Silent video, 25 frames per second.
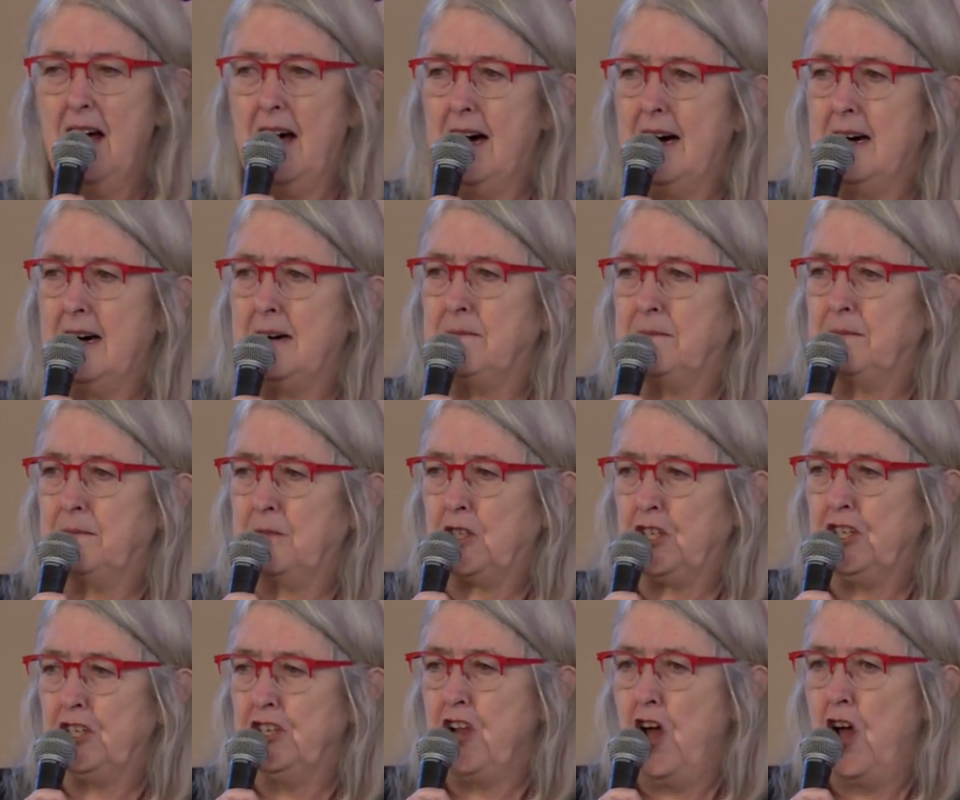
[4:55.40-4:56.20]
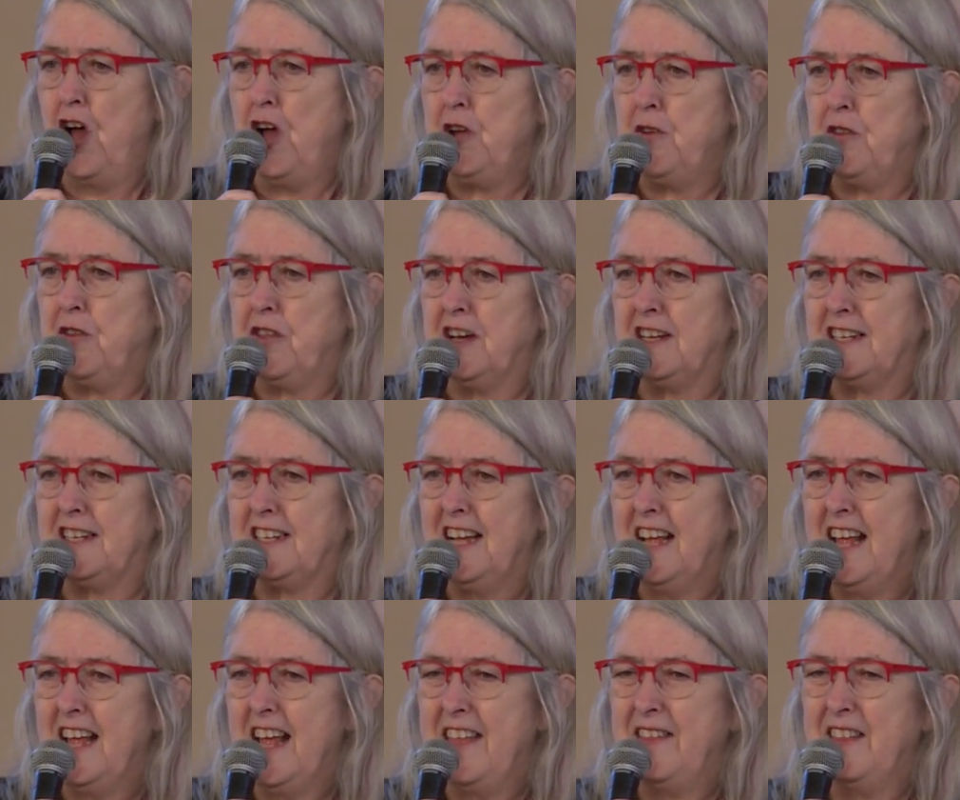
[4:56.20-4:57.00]
um, to know that
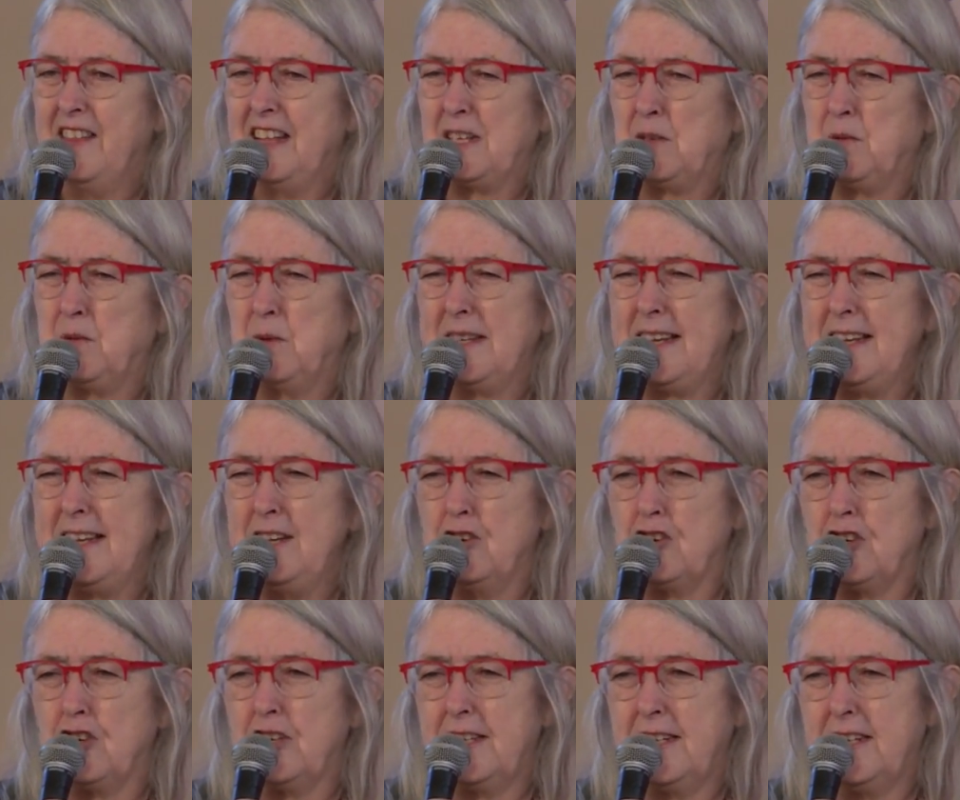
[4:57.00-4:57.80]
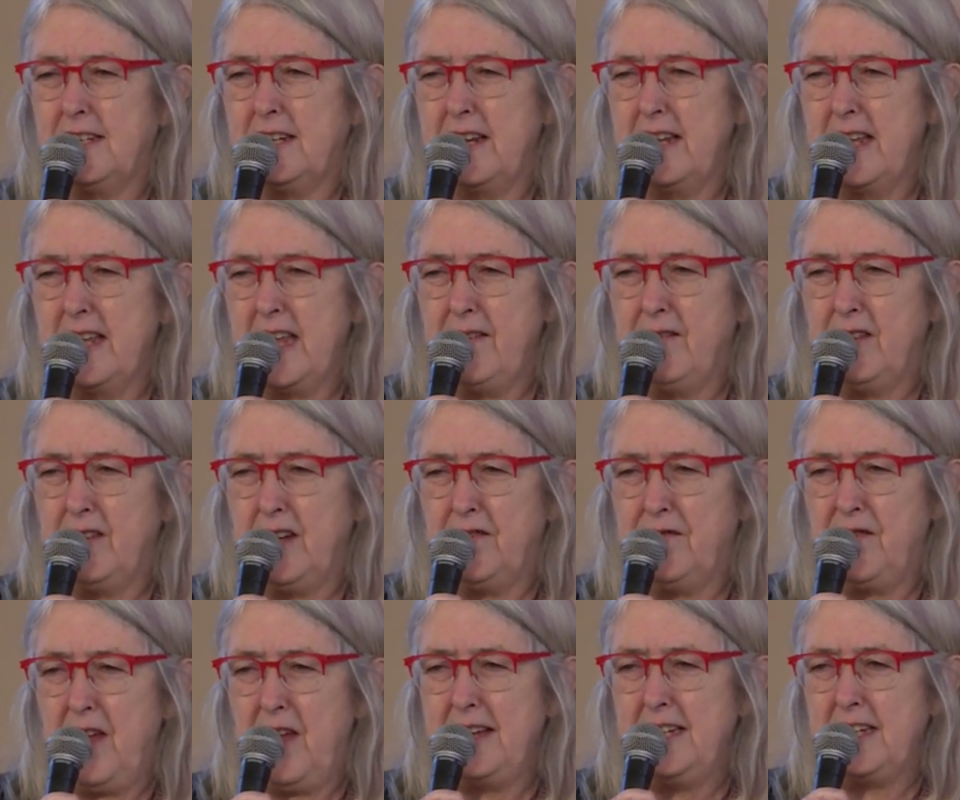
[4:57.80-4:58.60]
this was interesting, even
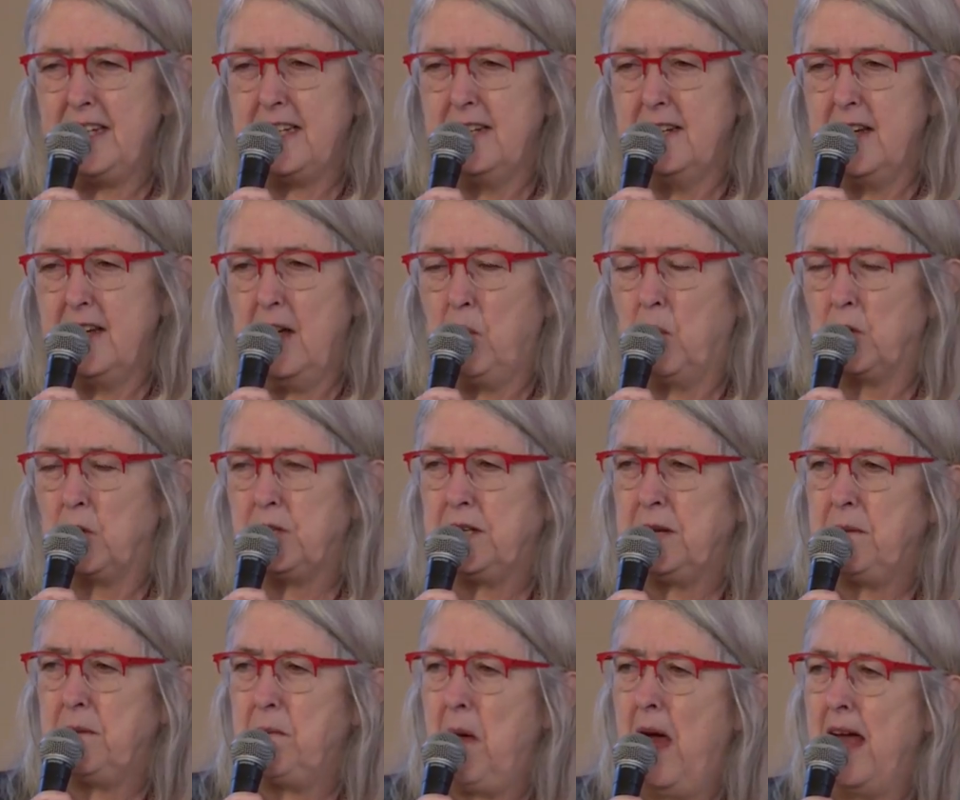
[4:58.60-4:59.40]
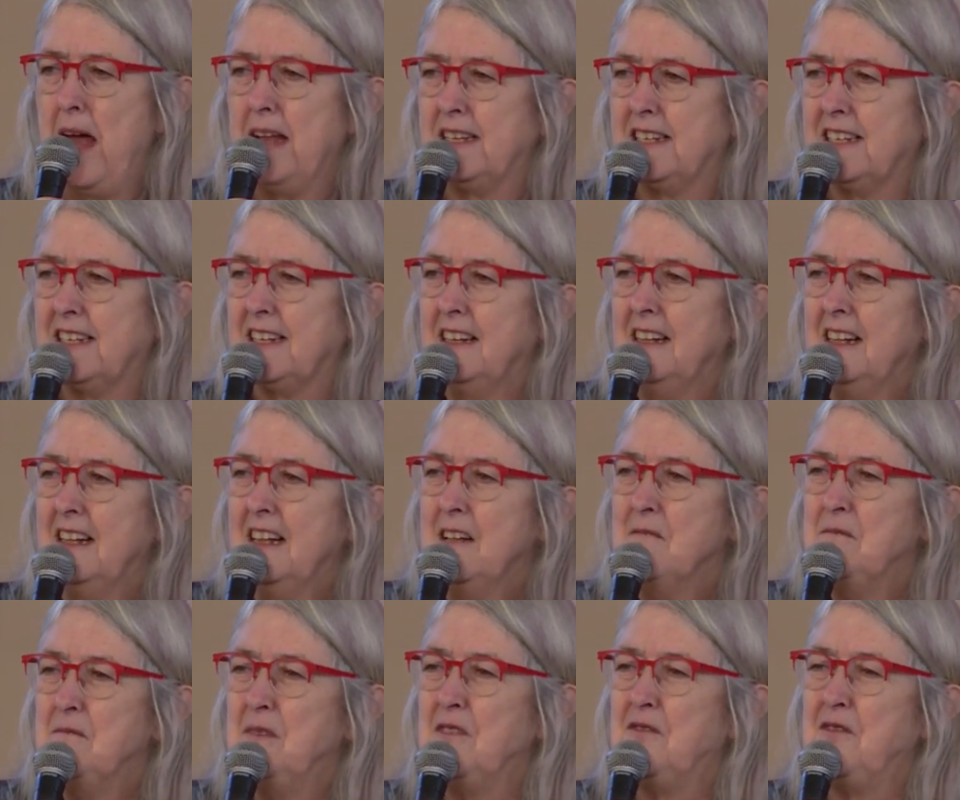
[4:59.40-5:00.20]
if they didn't know what it meant.
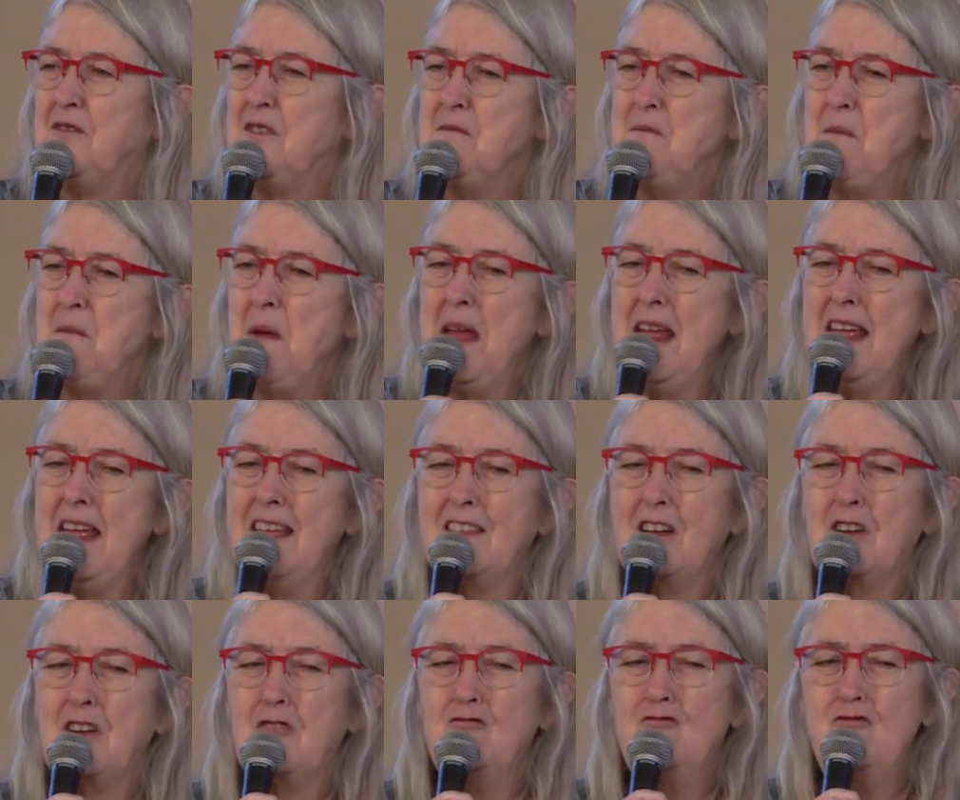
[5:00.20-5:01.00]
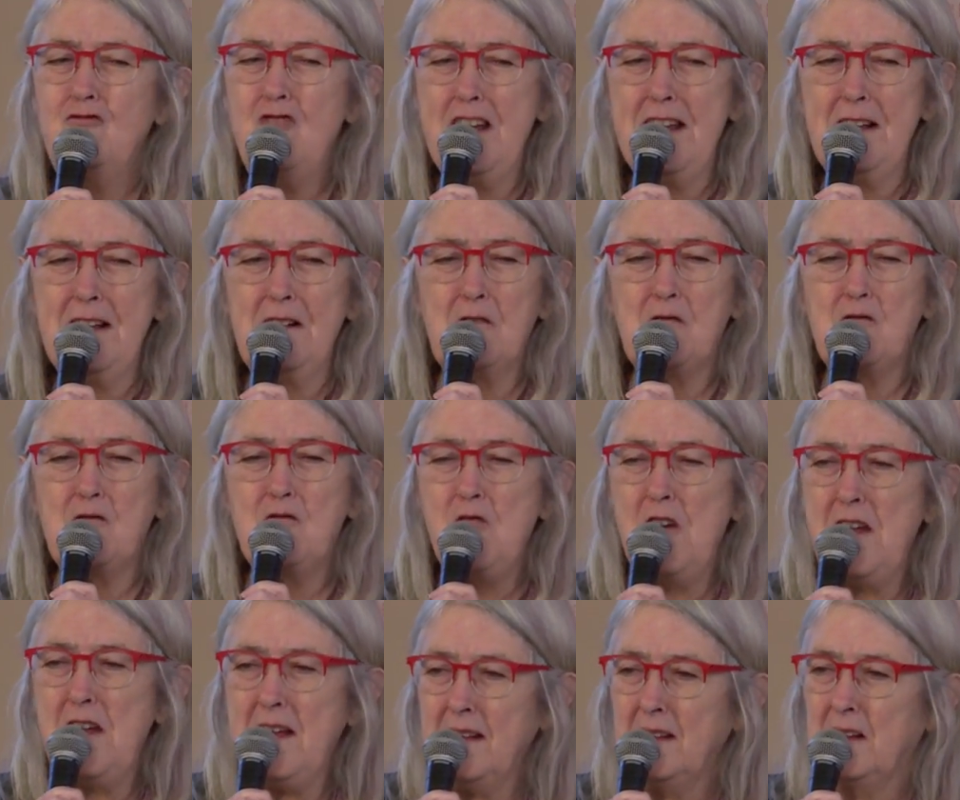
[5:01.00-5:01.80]
But for me, the real,
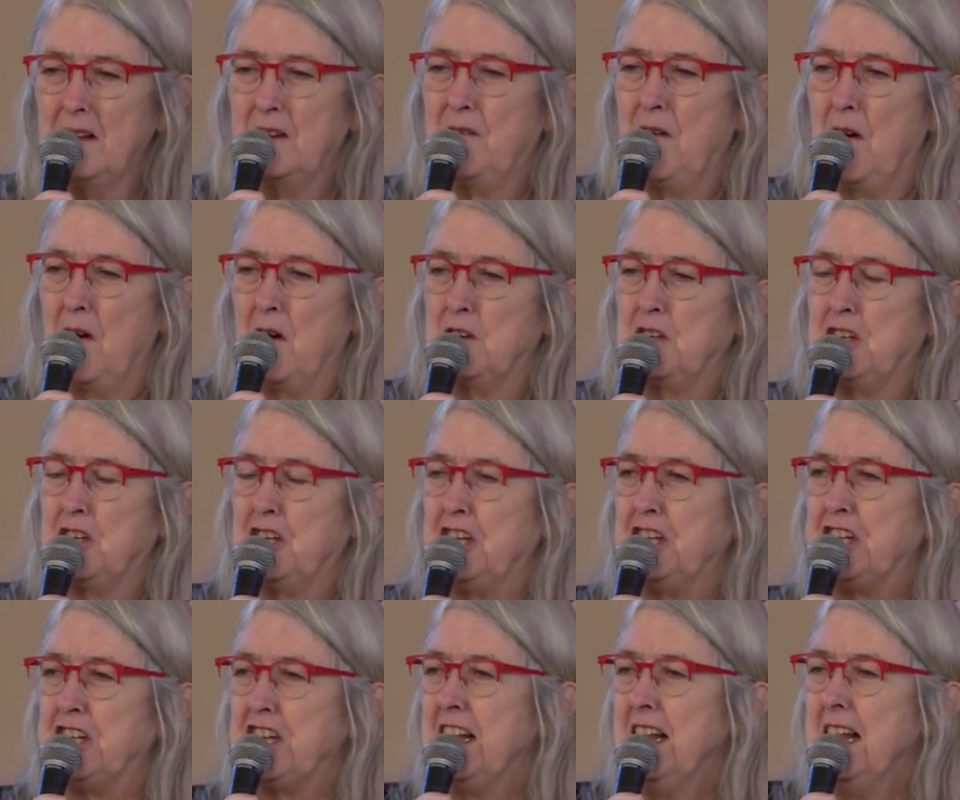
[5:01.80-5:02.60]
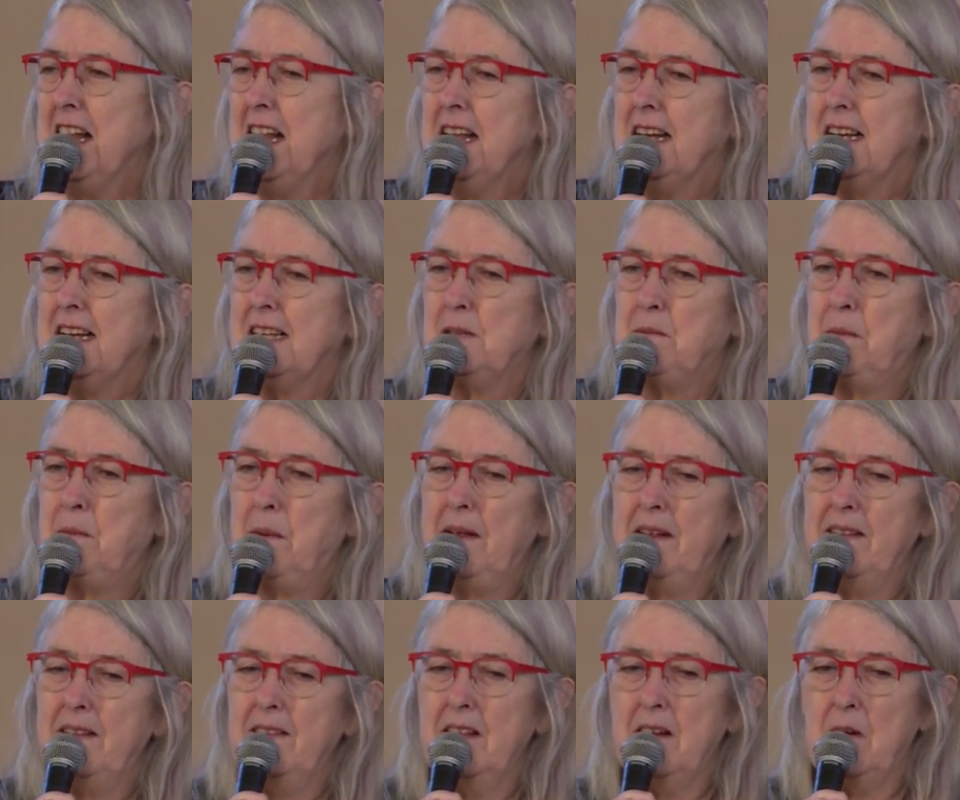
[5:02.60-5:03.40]
real advantage has
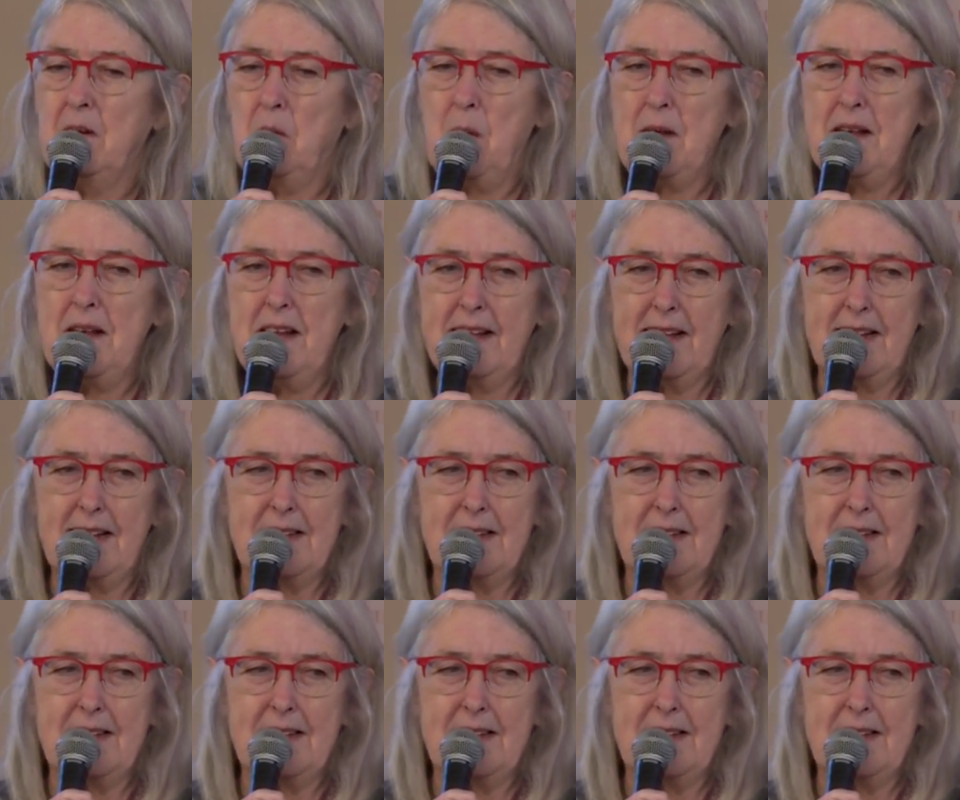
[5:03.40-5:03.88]
been that when it